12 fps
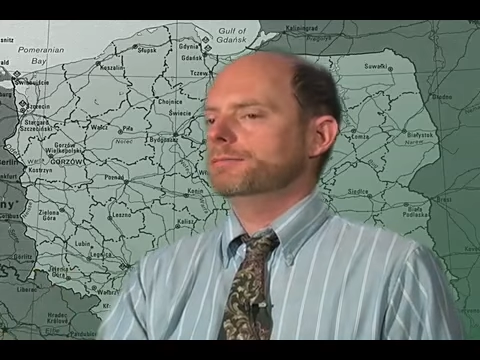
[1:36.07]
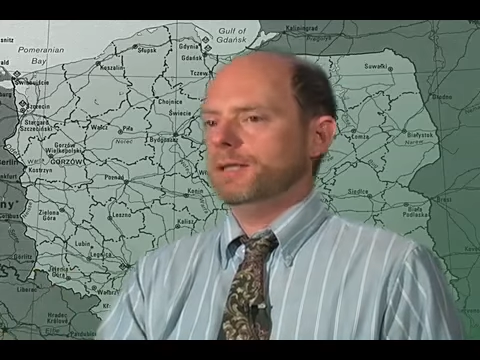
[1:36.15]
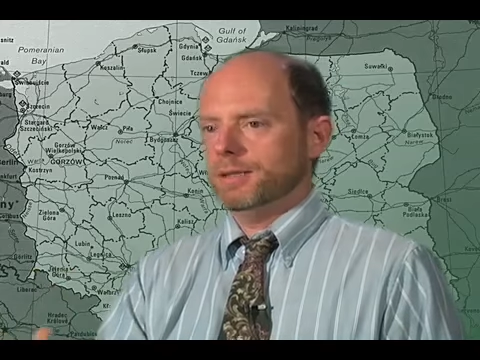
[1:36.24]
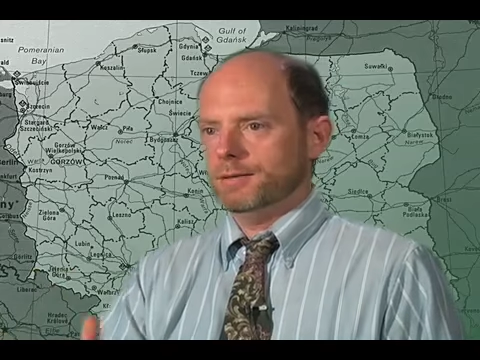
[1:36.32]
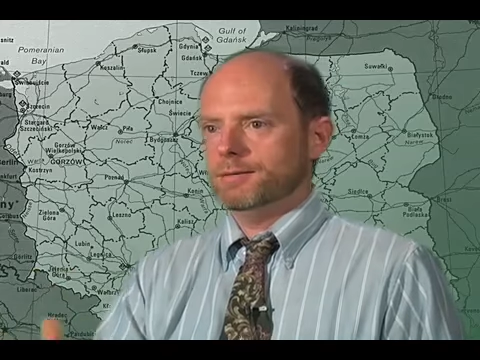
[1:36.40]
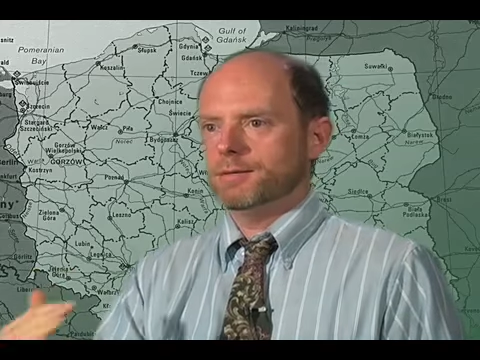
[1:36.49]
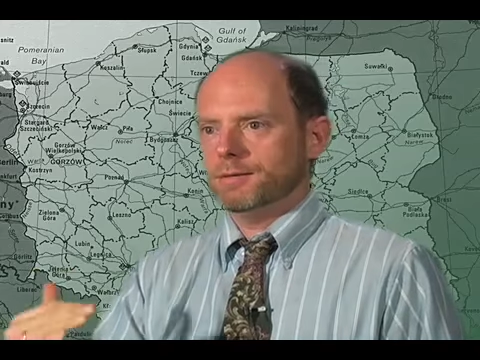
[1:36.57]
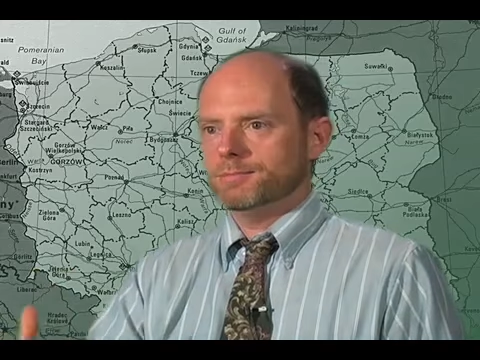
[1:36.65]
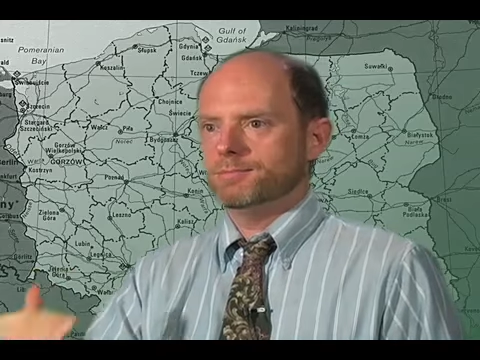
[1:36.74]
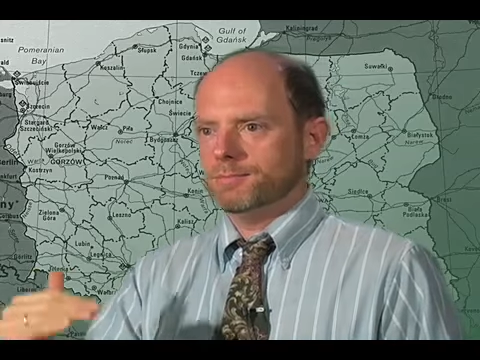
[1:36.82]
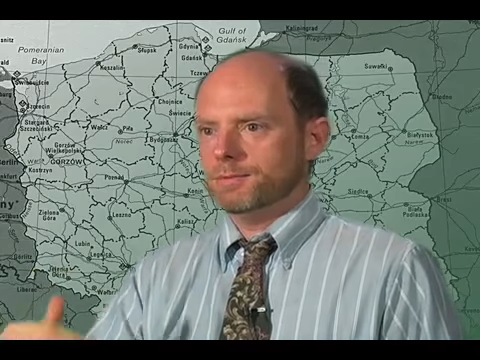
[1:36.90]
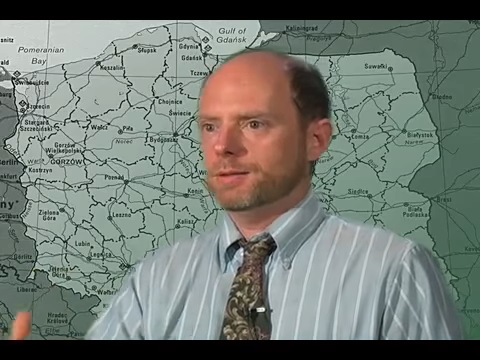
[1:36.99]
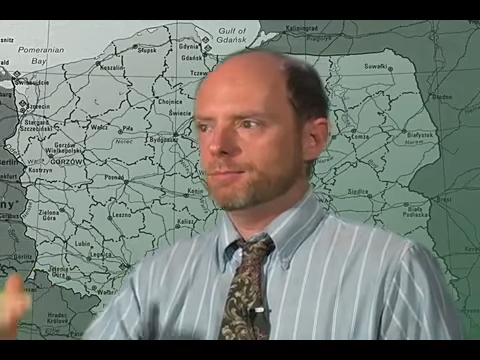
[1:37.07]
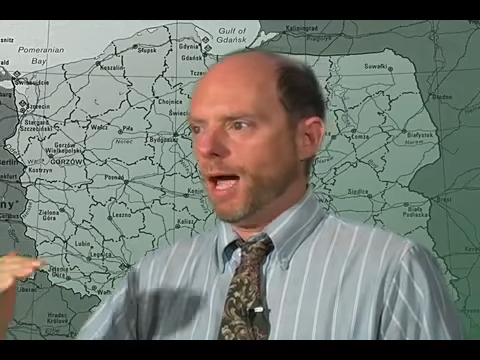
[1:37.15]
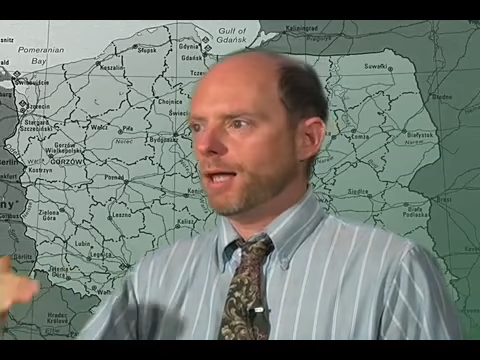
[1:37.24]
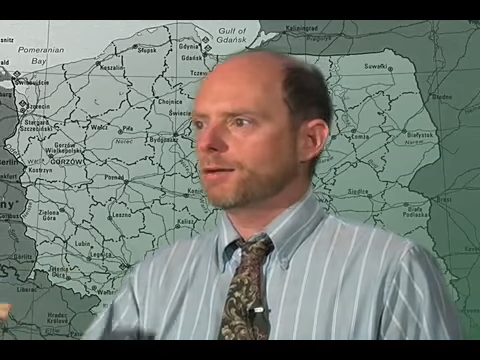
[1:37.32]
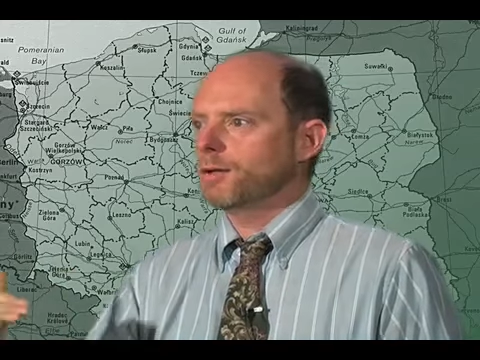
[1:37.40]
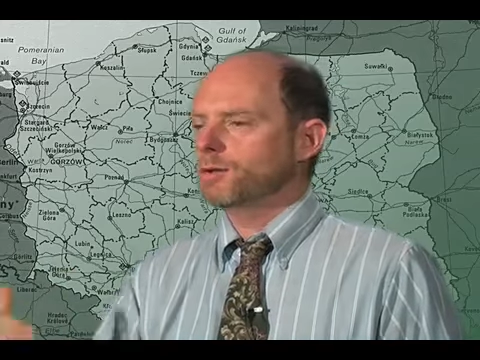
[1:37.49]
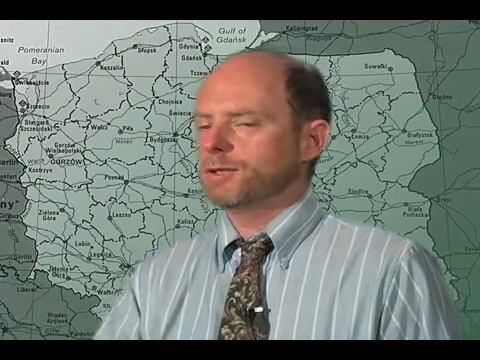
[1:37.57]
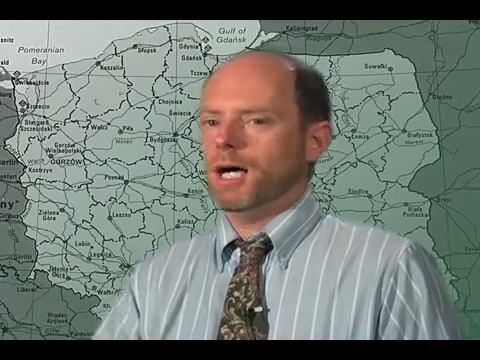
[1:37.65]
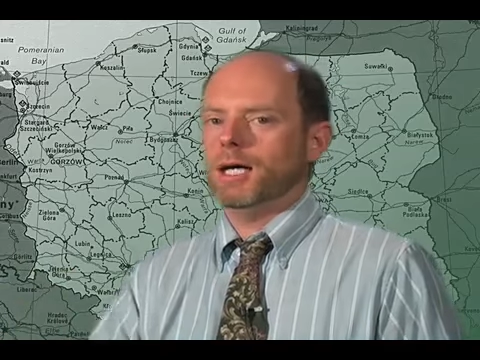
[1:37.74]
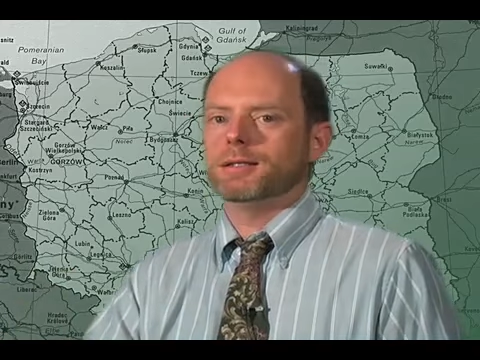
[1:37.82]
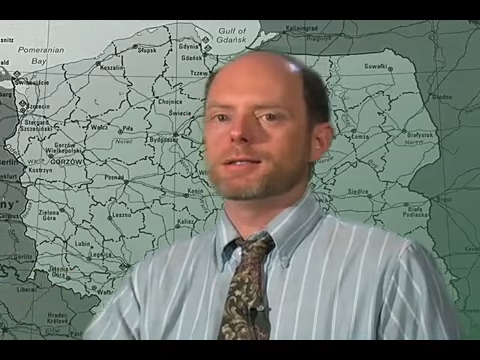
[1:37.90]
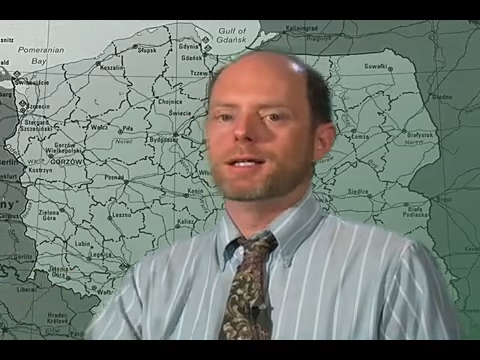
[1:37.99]
And uh, the ballad goes
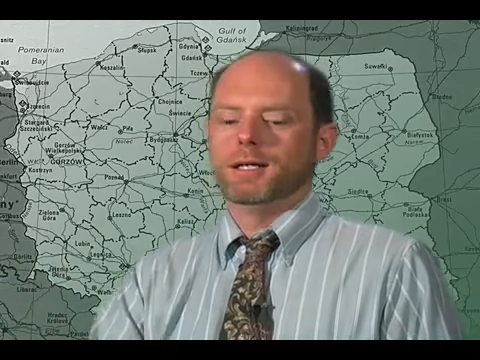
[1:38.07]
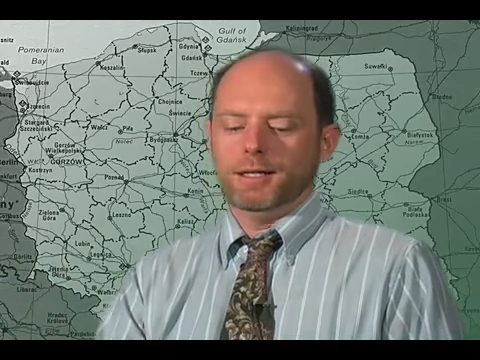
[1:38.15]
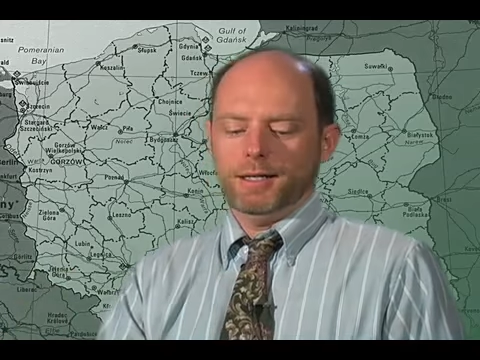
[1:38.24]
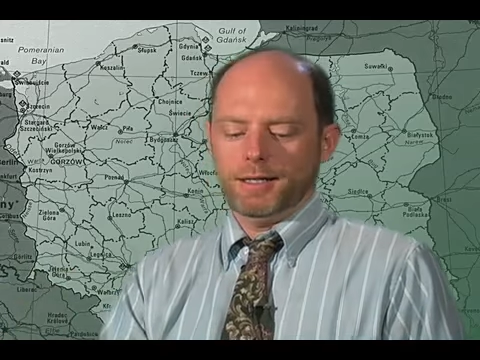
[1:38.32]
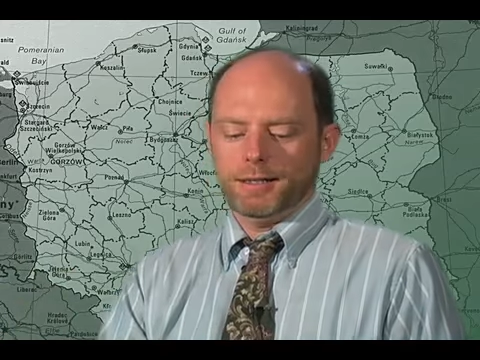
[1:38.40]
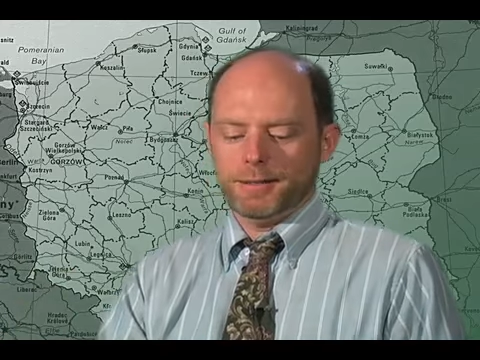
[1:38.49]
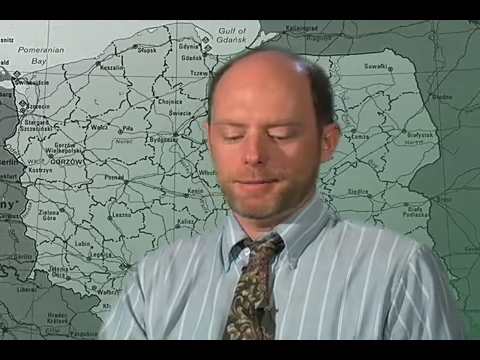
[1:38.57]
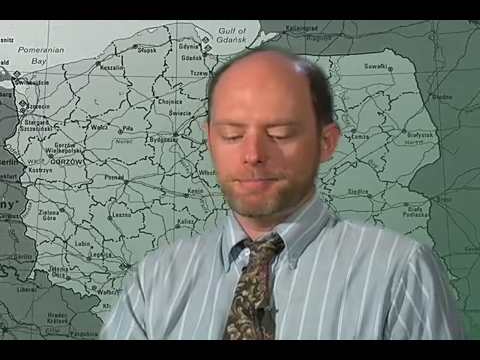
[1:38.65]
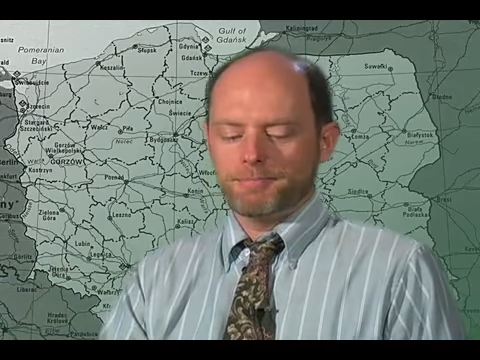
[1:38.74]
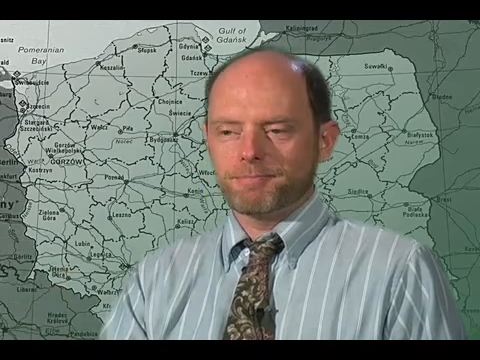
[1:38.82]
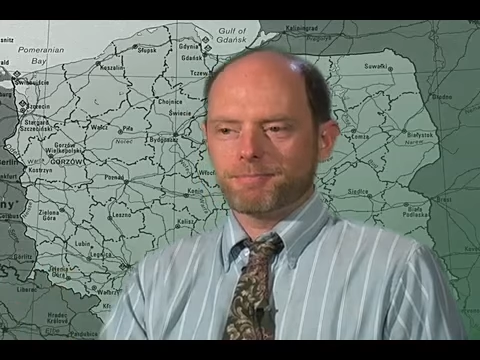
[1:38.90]
on. Um,